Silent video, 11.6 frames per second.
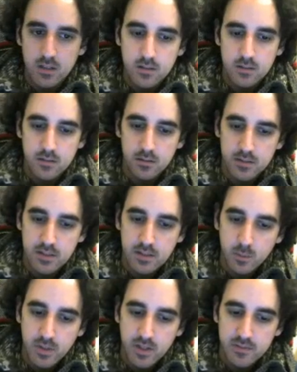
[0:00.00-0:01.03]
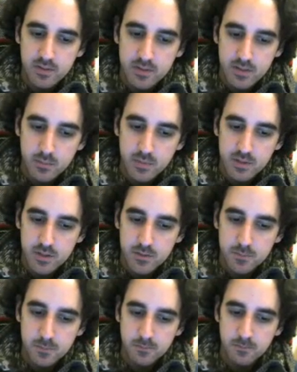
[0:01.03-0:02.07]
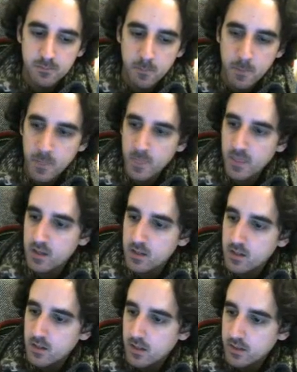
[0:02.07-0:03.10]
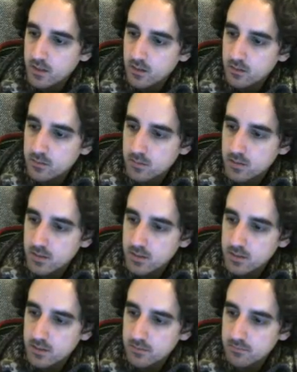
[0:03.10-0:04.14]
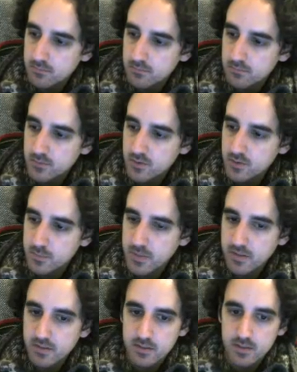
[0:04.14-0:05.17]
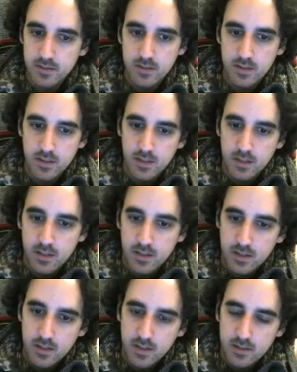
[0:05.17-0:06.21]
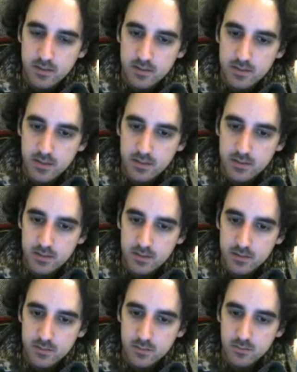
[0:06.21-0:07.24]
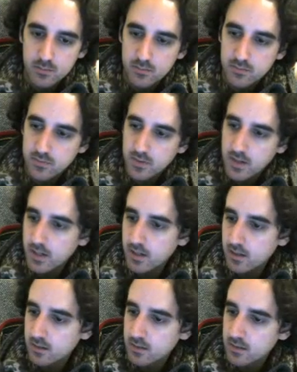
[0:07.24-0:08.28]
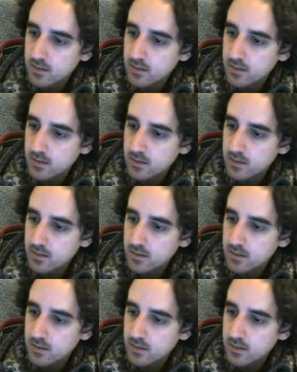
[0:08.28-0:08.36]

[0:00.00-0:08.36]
So now that we have this image, I can go into the transparency and set this to file